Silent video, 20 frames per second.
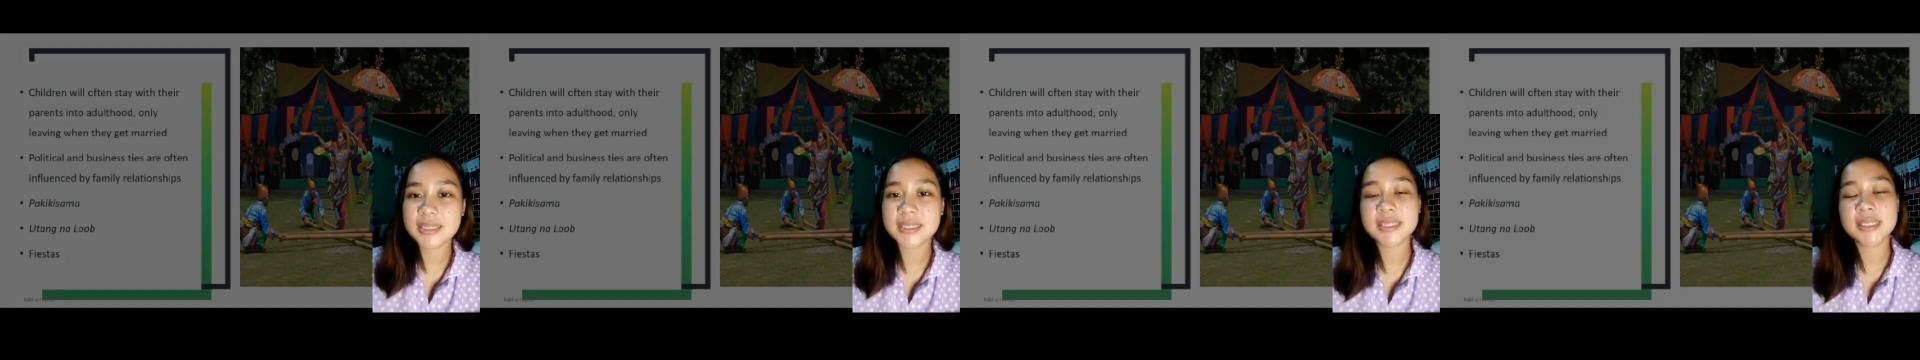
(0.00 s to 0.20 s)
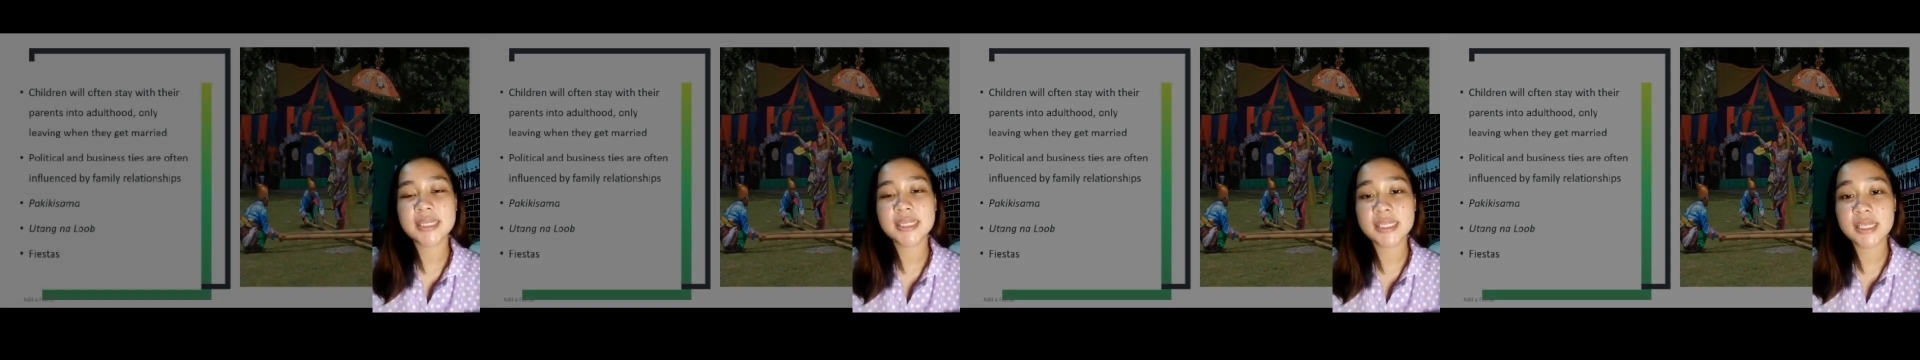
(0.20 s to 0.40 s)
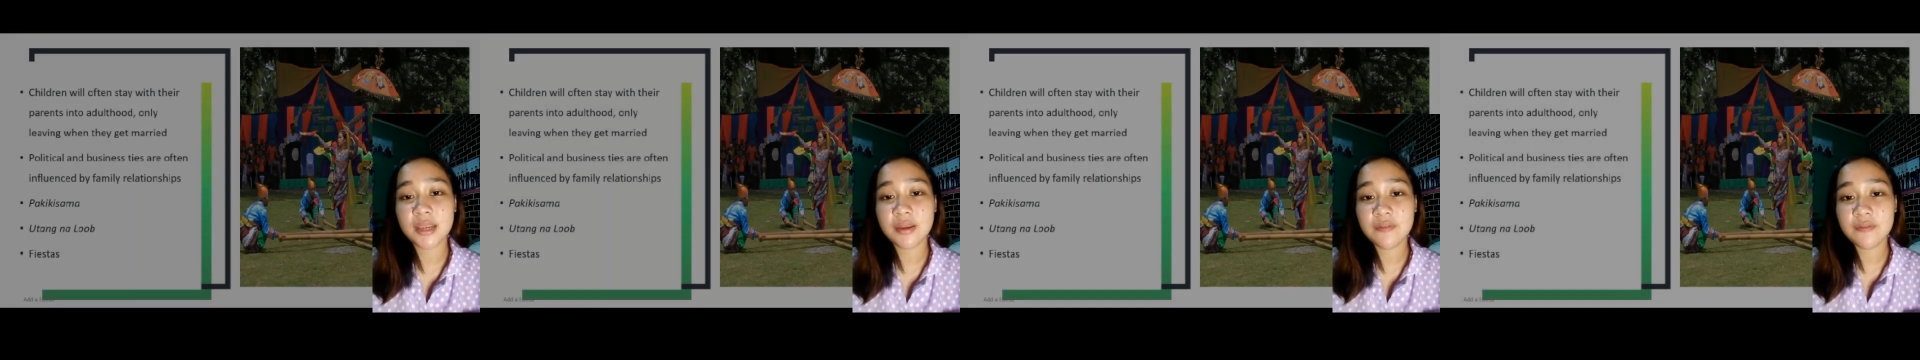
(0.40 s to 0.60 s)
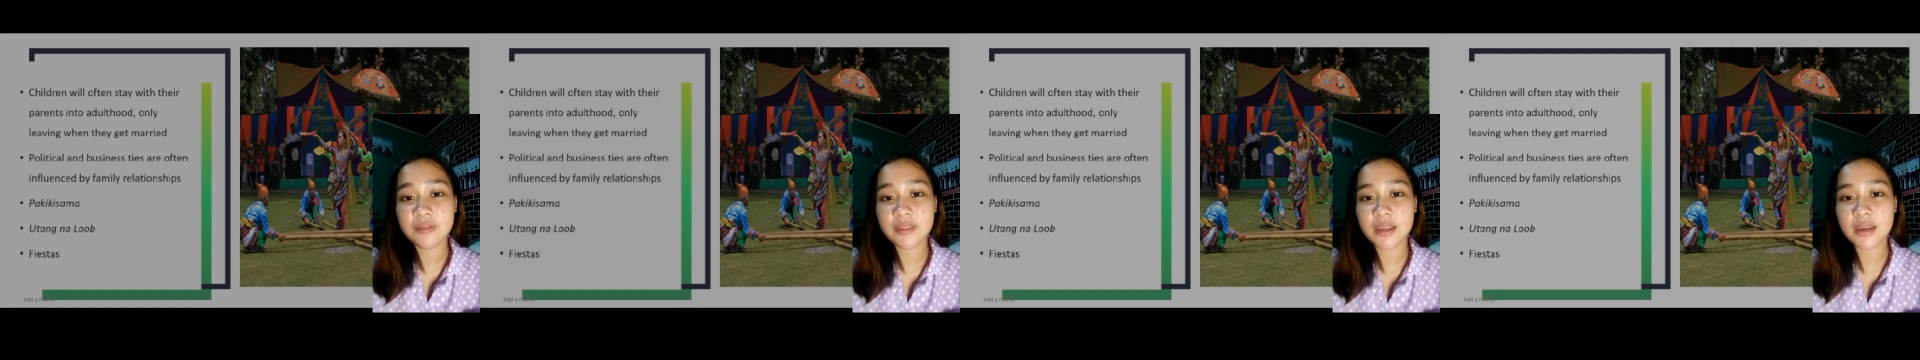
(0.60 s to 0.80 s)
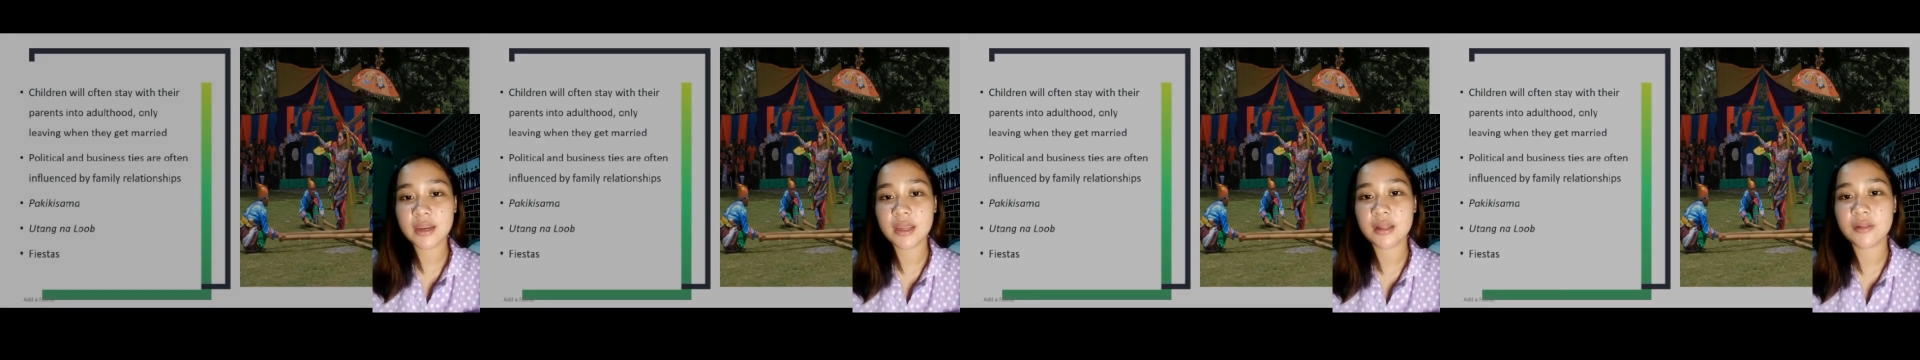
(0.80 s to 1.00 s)
is the
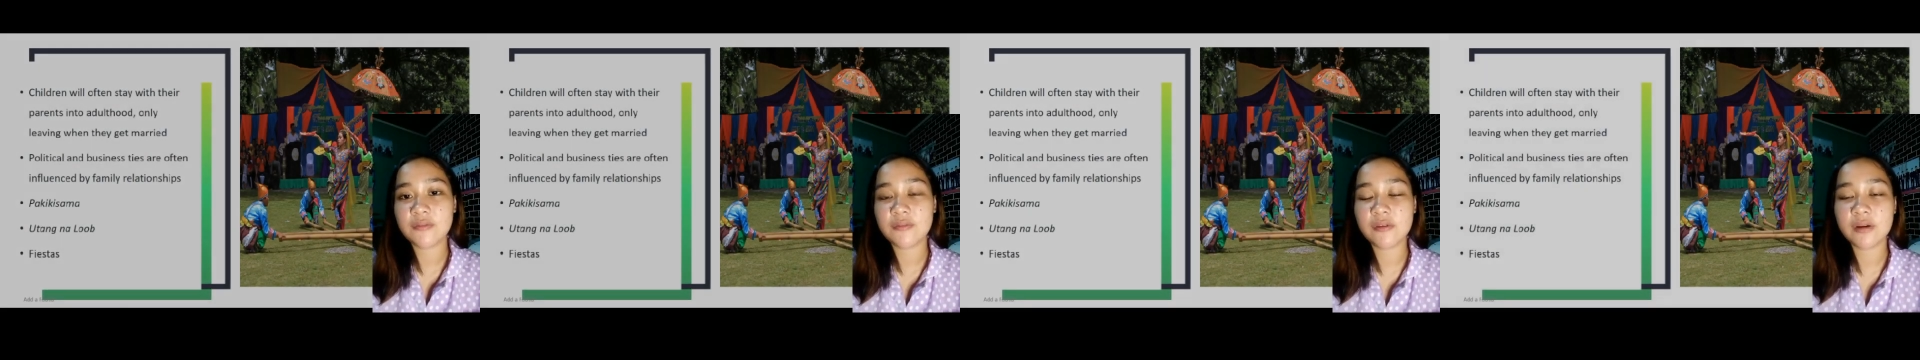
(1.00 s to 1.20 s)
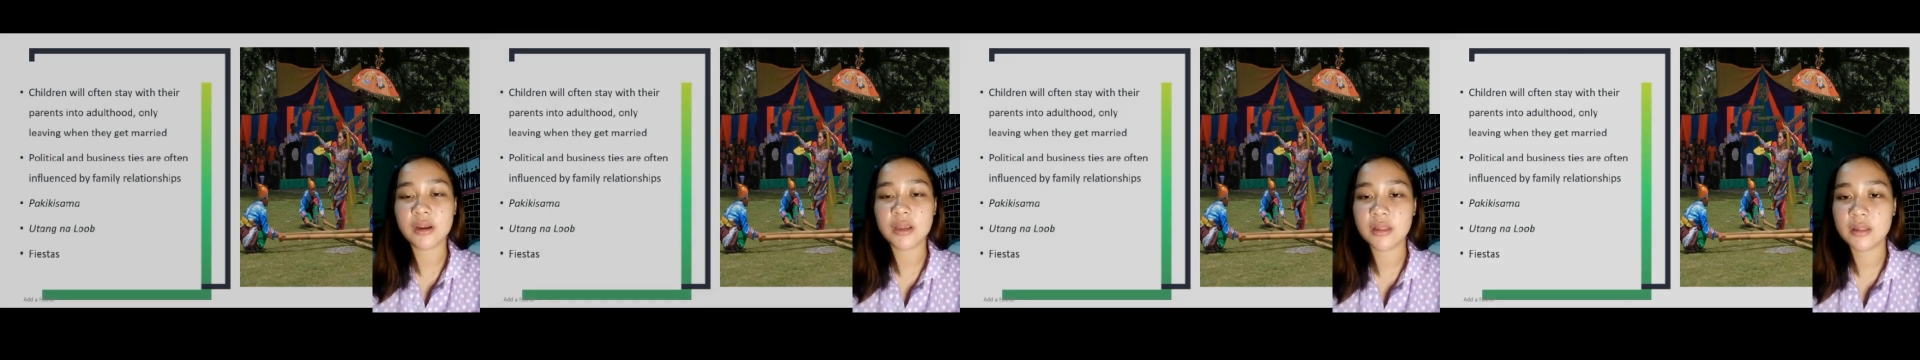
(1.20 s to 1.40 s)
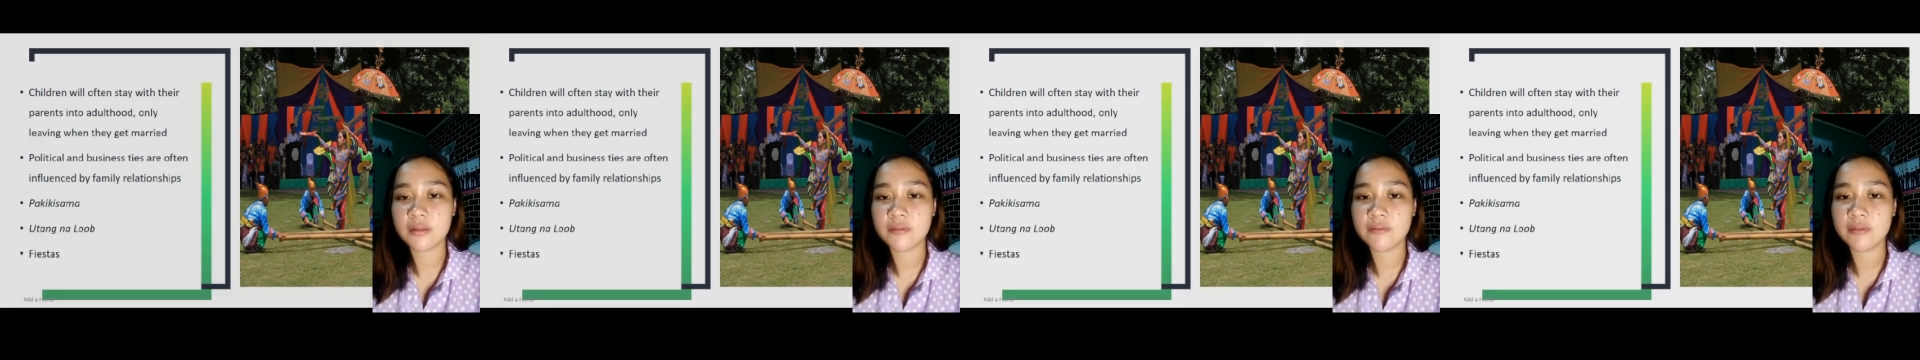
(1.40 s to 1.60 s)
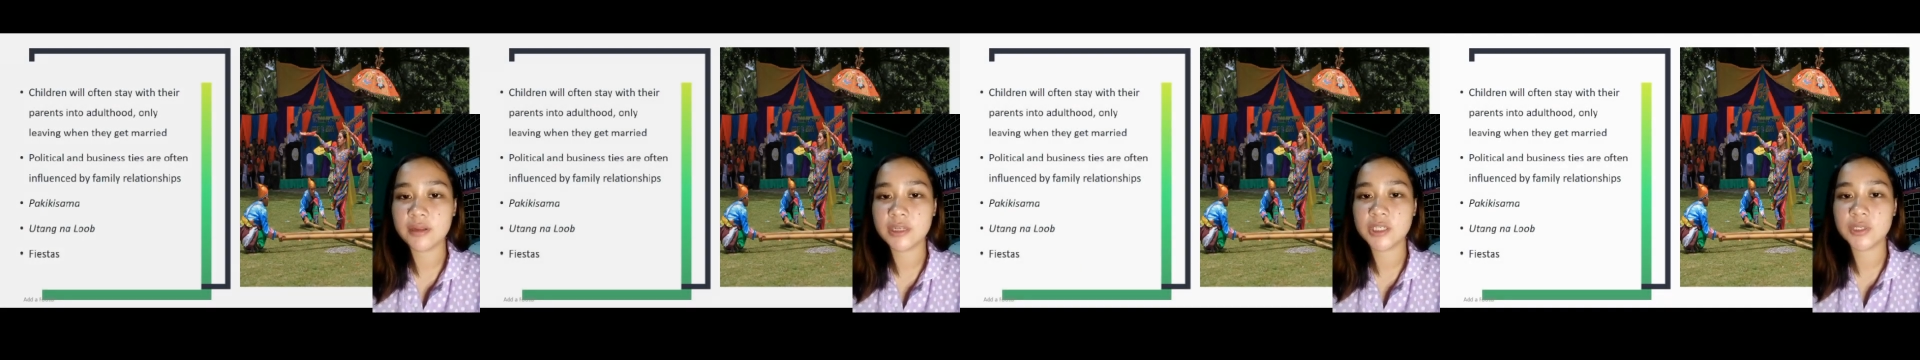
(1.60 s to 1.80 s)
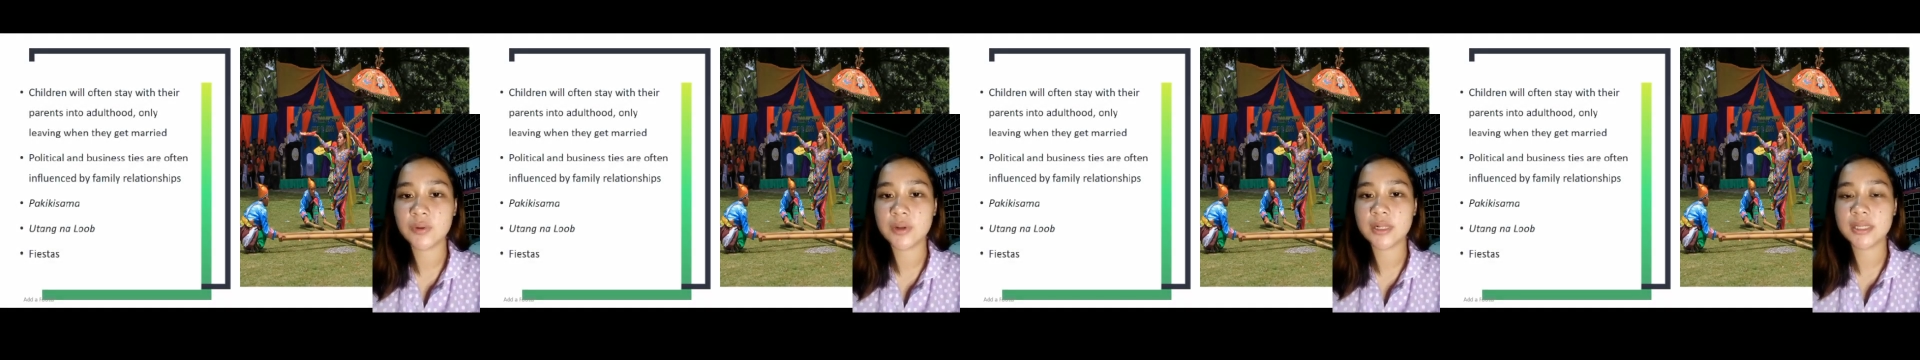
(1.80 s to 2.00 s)
safety net for
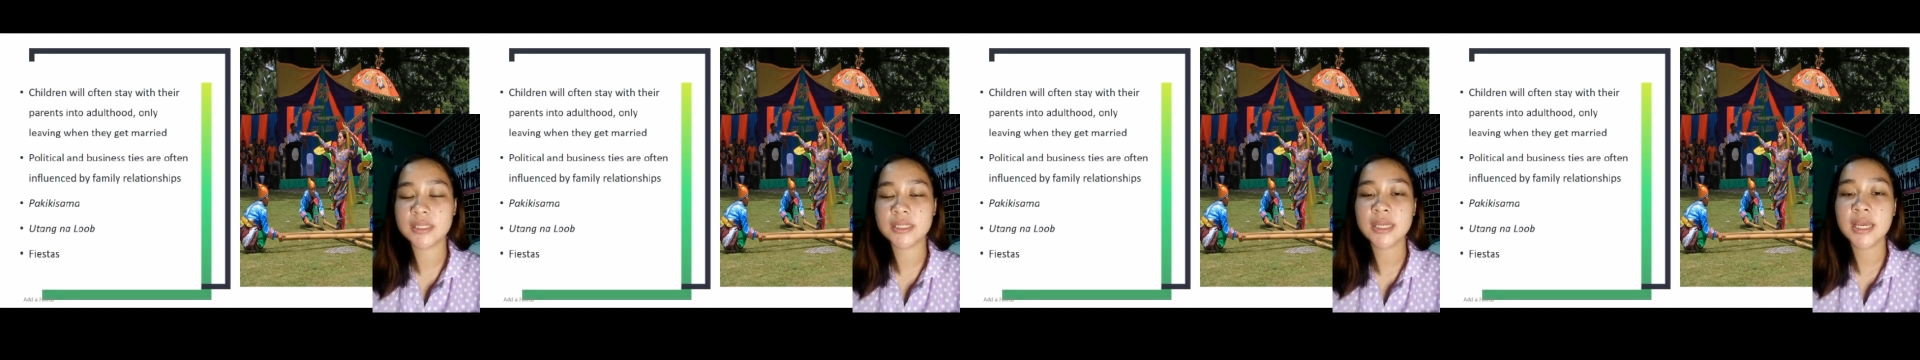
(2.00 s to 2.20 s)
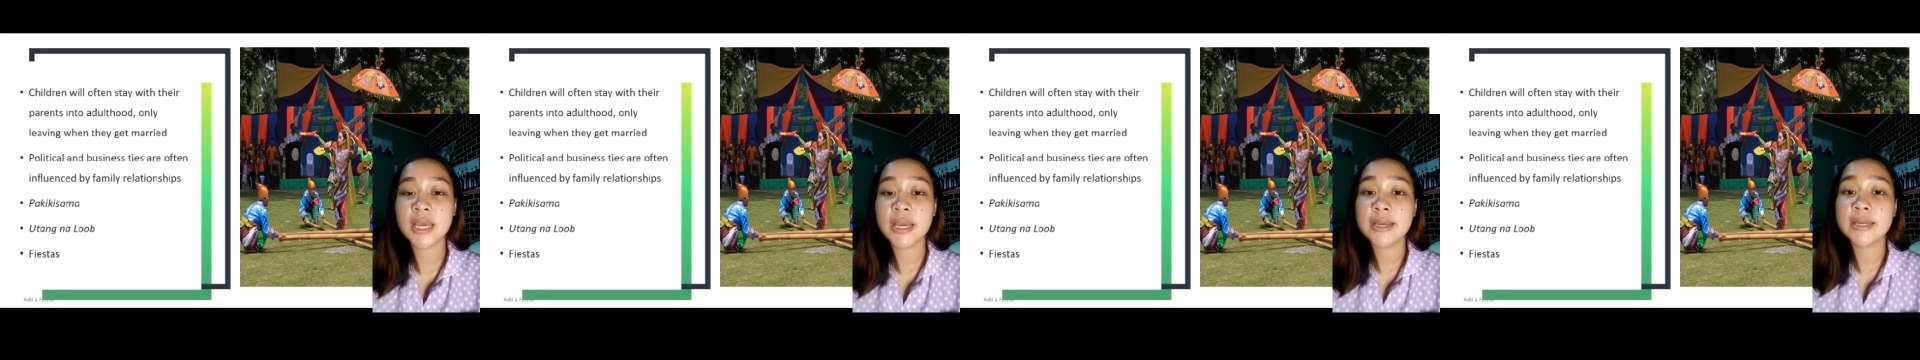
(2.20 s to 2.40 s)
individuals,